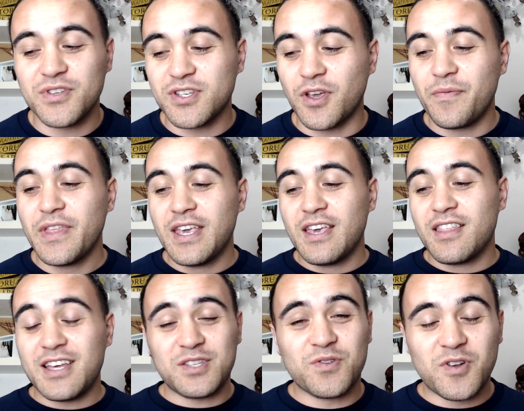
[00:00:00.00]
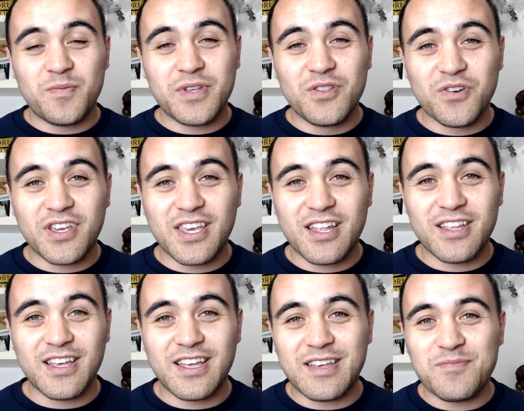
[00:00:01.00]
So that's what I've been looking
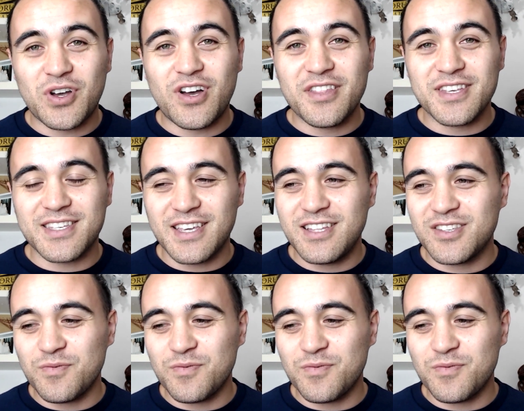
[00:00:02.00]
at behind the scenes,